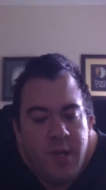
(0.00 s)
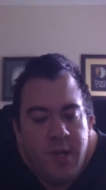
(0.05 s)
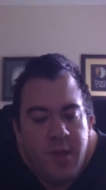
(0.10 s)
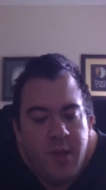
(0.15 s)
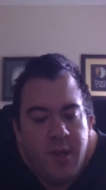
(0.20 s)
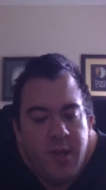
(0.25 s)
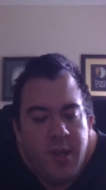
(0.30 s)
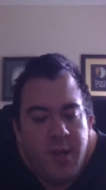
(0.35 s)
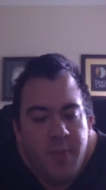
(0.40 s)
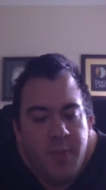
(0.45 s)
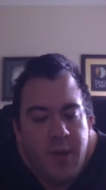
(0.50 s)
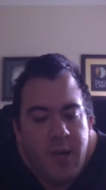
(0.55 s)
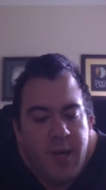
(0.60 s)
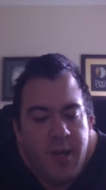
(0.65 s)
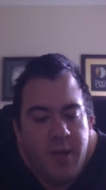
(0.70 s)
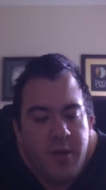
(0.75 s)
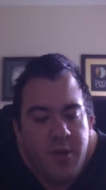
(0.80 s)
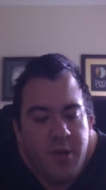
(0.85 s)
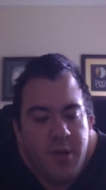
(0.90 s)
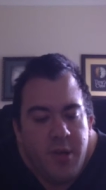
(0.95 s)
hair like a
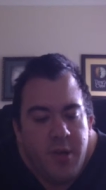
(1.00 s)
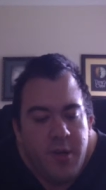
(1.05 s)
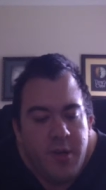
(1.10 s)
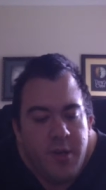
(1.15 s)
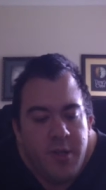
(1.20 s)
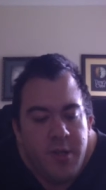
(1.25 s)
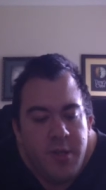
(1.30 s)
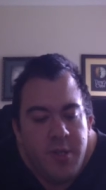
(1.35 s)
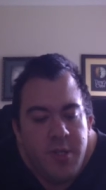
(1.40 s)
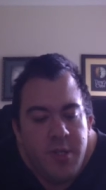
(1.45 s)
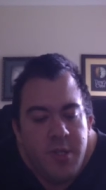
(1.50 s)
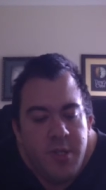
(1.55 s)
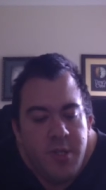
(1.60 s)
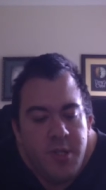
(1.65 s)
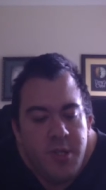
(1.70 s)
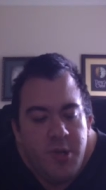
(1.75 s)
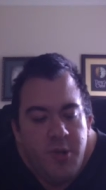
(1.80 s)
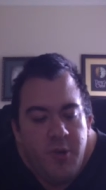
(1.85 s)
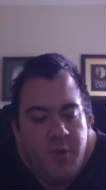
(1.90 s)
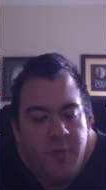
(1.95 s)
pale curtain
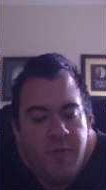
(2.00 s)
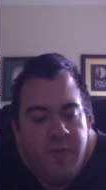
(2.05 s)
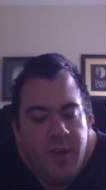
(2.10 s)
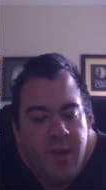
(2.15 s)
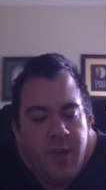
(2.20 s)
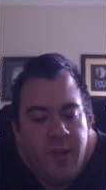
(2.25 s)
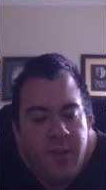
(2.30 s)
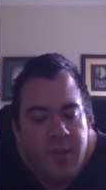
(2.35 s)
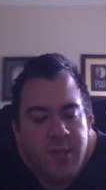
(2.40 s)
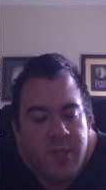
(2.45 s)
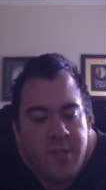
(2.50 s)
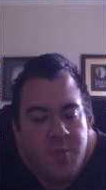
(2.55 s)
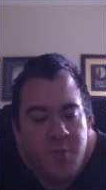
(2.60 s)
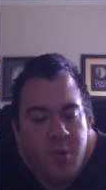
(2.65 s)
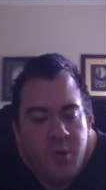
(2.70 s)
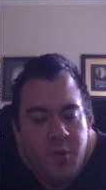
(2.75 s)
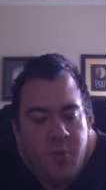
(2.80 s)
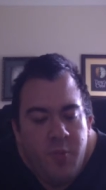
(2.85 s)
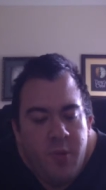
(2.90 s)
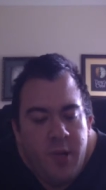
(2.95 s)
to reveal a
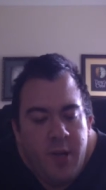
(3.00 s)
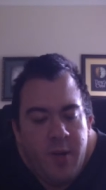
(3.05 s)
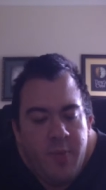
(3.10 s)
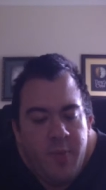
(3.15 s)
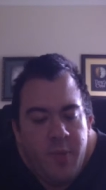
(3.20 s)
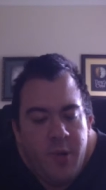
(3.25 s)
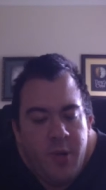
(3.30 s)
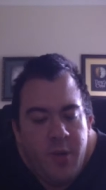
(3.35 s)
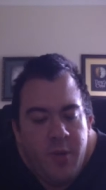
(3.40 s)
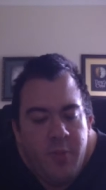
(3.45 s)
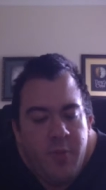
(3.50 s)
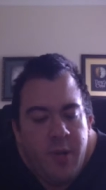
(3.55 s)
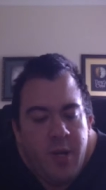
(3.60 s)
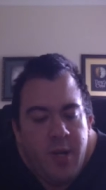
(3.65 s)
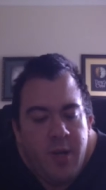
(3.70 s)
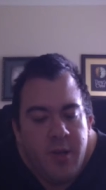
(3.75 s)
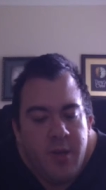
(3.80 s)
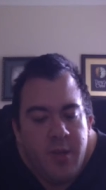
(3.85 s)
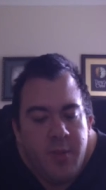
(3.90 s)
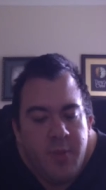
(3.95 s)
small brown
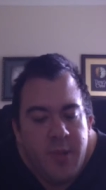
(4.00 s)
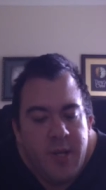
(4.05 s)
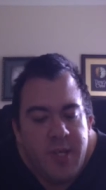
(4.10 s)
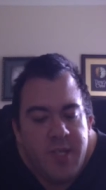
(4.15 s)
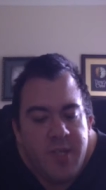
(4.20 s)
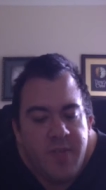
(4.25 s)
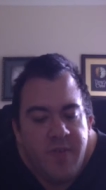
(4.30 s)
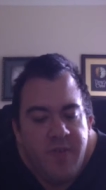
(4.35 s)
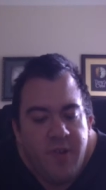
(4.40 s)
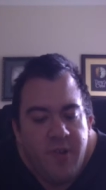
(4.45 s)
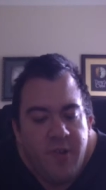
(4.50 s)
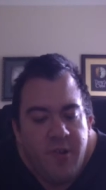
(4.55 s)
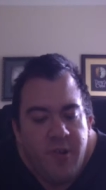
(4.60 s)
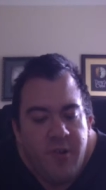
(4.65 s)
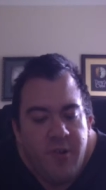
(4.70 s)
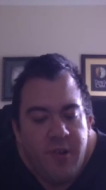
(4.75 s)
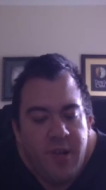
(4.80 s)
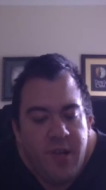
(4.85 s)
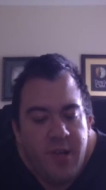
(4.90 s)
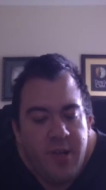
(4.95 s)
birthmark at the base of her
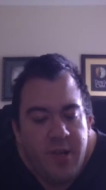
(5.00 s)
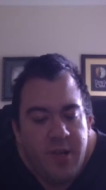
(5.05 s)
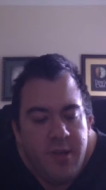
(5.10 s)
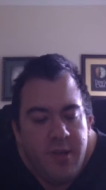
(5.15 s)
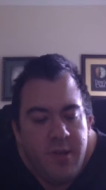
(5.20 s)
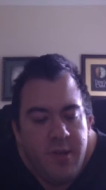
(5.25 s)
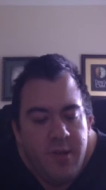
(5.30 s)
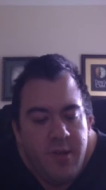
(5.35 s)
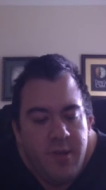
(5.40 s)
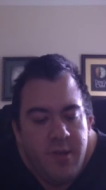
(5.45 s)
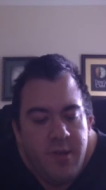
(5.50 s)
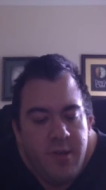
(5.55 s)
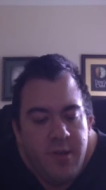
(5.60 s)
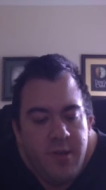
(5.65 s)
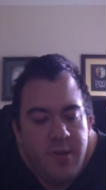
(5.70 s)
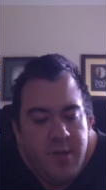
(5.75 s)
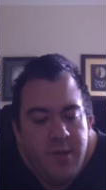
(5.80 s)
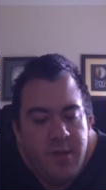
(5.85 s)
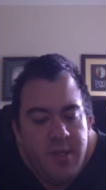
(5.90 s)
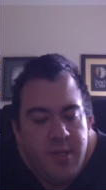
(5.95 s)
own neck.
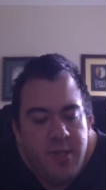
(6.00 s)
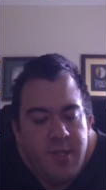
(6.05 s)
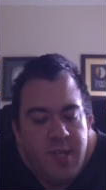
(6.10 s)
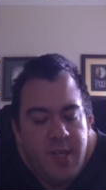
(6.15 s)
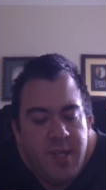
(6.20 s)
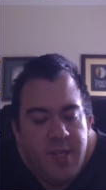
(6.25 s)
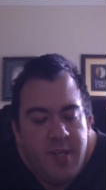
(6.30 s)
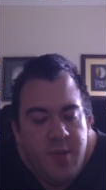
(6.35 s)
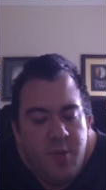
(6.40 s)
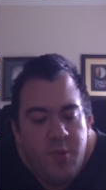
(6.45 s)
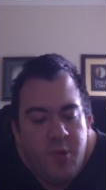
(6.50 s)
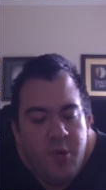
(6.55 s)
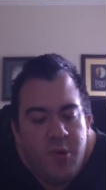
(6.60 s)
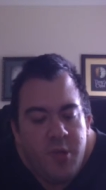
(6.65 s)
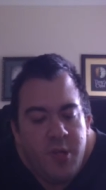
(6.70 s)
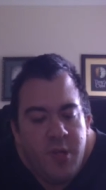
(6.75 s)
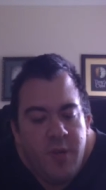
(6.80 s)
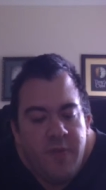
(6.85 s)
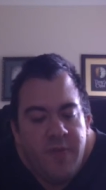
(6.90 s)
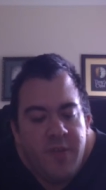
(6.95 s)
Stacey
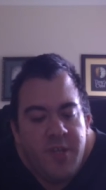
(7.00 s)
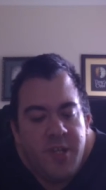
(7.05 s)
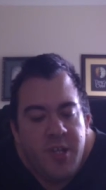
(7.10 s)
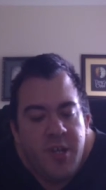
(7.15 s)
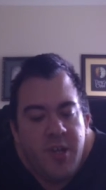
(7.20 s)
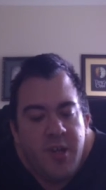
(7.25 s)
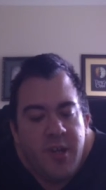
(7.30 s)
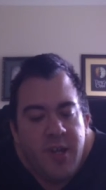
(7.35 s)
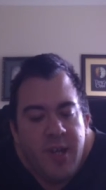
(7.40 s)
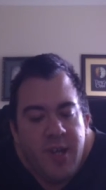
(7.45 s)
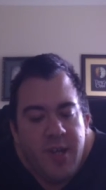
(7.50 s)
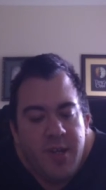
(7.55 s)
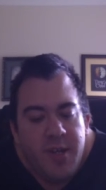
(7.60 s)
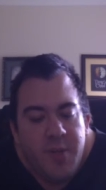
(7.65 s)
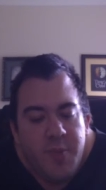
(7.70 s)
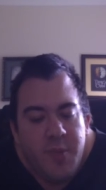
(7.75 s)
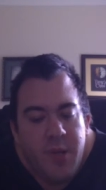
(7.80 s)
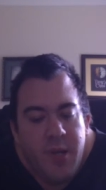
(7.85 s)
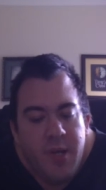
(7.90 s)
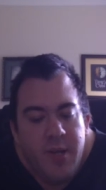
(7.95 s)
walked over to her
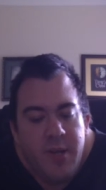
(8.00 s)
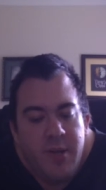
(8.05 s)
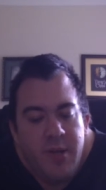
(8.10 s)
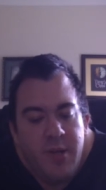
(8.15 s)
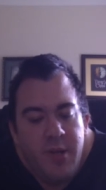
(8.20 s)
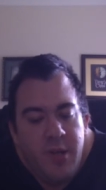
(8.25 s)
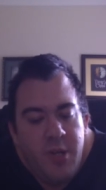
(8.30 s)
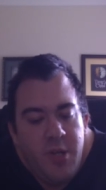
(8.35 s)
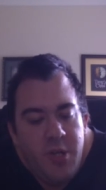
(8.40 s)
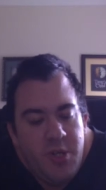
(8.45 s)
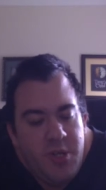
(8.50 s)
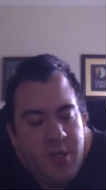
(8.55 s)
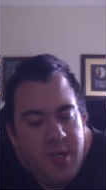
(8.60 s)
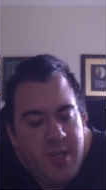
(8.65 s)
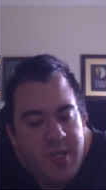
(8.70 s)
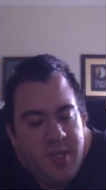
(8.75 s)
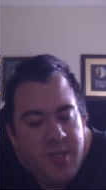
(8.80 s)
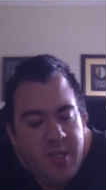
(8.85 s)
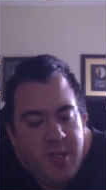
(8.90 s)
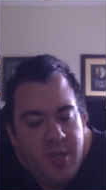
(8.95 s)
counterpart,
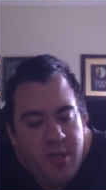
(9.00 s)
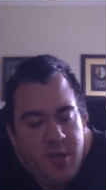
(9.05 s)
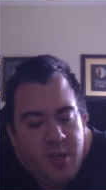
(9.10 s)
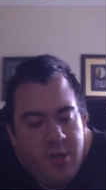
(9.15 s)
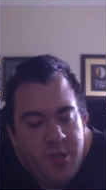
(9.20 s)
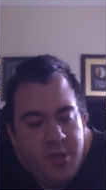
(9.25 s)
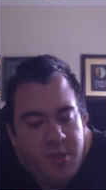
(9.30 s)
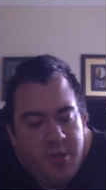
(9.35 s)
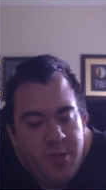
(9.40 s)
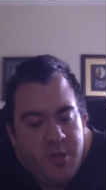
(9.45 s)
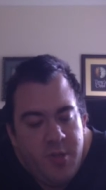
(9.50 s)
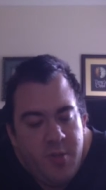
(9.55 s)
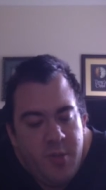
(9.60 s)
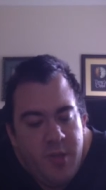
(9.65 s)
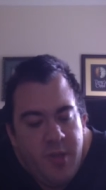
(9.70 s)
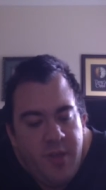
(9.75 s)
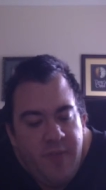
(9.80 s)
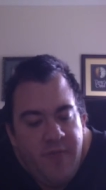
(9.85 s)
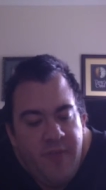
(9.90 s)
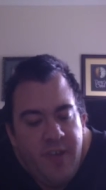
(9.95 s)
tracing the contours
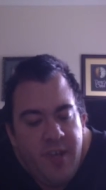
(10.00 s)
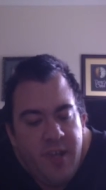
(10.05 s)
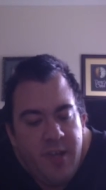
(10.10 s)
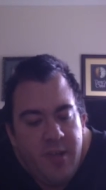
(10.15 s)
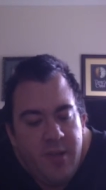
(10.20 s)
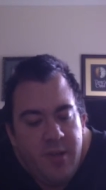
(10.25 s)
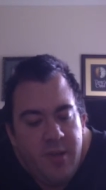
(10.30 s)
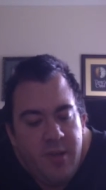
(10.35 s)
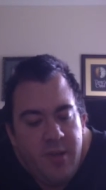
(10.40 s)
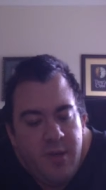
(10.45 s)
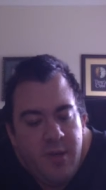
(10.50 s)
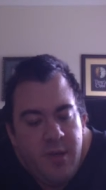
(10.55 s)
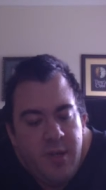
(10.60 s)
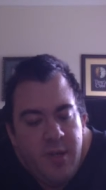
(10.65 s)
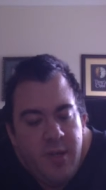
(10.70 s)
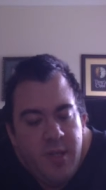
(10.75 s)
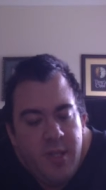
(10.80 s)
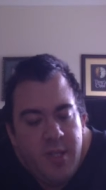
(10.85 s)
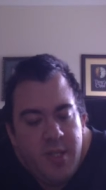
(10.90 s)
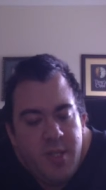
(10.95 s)
with her finger.
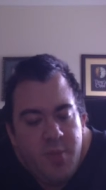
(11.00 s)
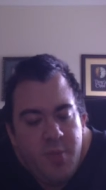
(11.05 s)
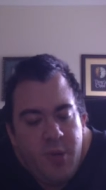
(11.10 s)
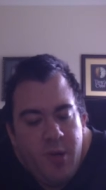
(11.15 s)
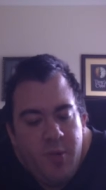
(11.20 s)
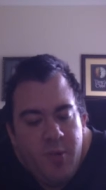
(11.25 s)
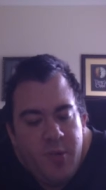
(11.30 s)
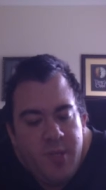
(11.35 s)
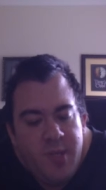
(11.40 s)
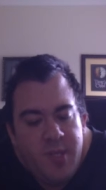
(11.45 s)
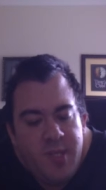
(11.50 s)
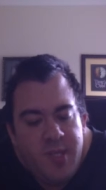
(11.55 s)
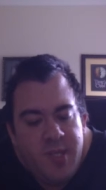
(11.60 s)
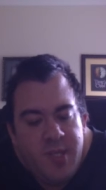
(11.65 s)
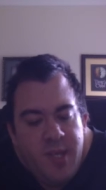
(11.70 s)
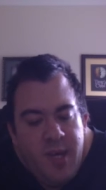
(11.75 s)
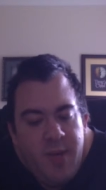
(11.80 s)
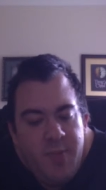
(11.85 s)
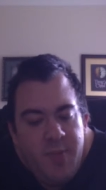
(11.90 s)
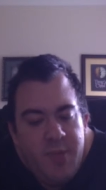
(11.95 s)
The spot was the
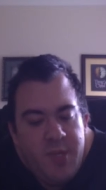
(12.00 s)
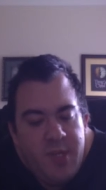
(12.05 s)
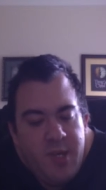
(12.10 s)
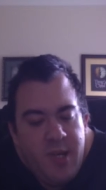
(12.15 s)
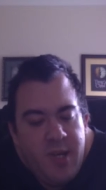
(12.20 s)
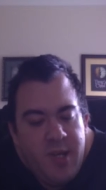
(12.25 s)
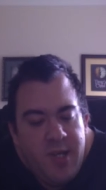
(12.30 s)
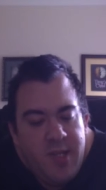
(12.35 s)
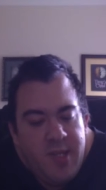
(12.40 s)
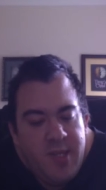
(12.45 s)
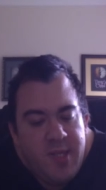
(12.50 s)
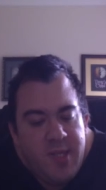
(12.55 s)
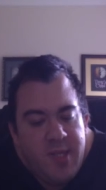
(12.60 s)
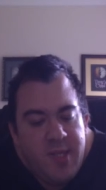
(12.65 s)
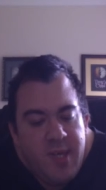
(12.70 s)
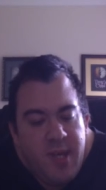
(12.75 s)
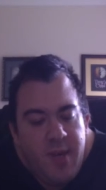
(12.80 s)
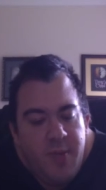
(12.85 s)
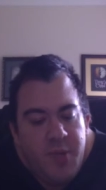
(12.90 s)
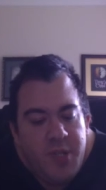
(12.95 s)
same size, the
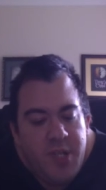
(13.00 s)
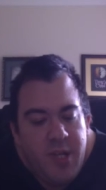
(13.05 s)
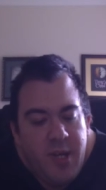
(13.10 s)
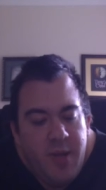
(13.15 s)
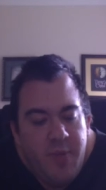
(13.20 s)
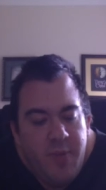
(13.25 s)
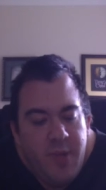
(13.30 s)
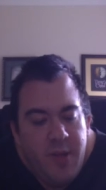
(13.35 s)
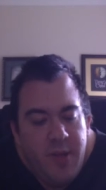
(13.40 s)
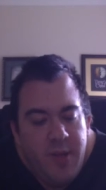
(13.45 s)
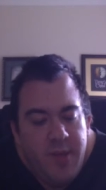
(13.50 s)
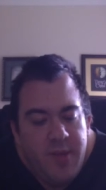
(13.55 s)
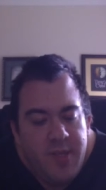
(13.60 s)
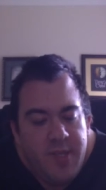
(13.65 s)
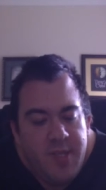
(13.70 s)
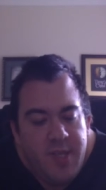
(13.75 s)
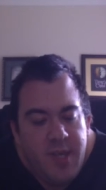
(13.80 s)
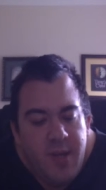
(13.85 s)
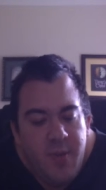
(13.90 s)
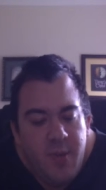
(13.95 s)
same shape, and the
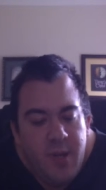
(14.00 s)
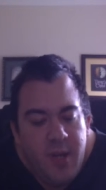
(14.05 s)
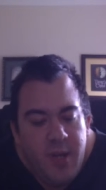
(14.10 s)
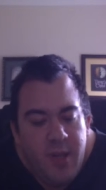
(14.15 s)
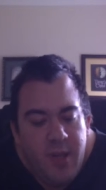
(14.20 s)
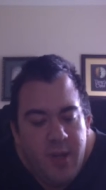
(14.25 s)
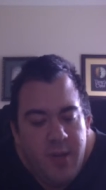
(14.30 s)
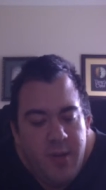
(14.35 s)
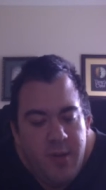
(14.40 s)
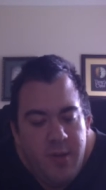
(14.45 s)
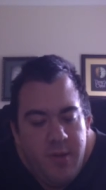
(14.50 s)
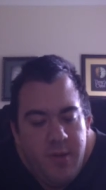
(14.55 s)
same color.